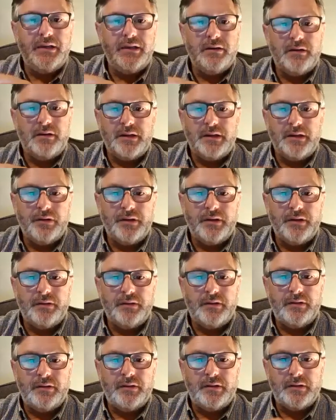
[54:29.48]
I know that,
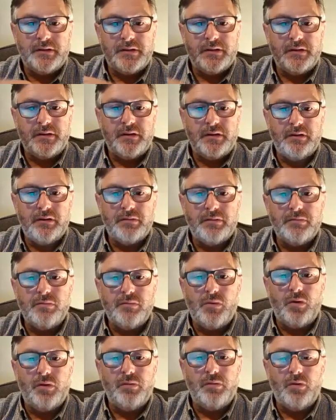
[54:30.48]
that, that
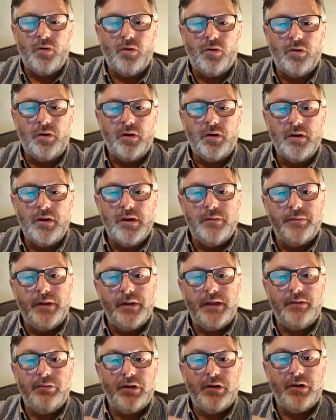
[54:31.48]
more and more,
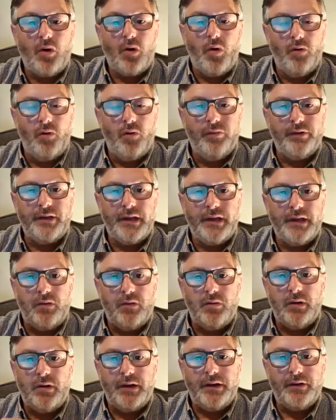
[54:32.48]
particularly with COVID
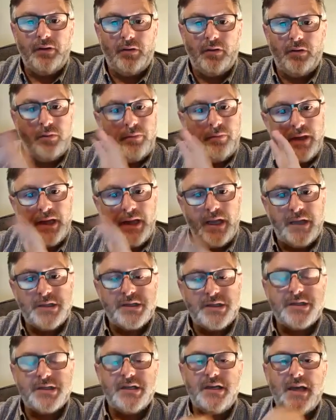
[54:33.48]
now, and I know with my
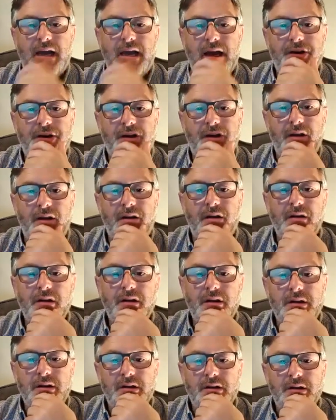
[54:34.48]
HSE hat on,
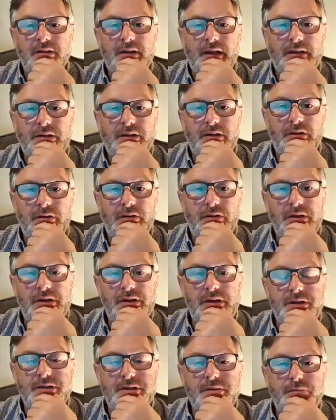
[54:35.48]
that there
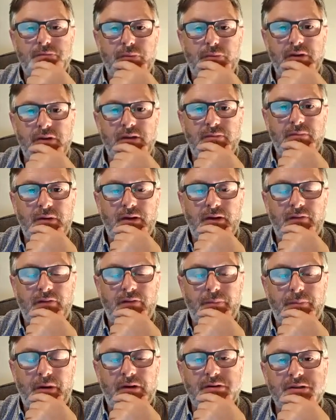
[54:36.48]
is bereavement. If a
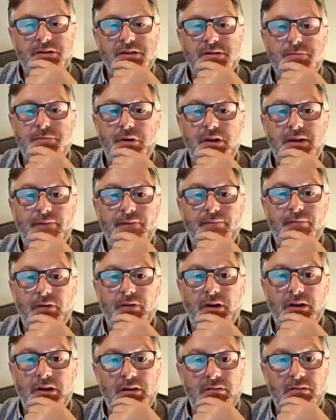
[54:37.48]
person's bereaved
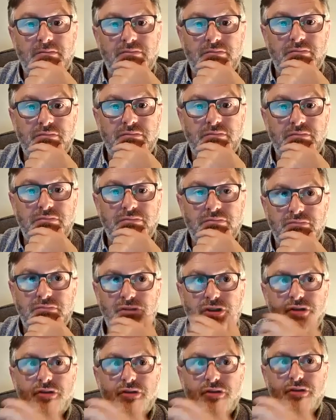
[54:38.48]
via
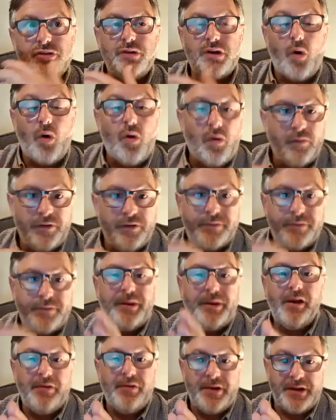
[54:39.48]
through the COVID
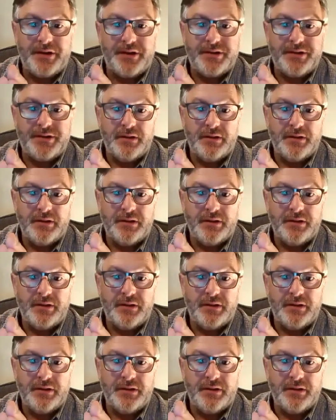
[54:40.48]
period,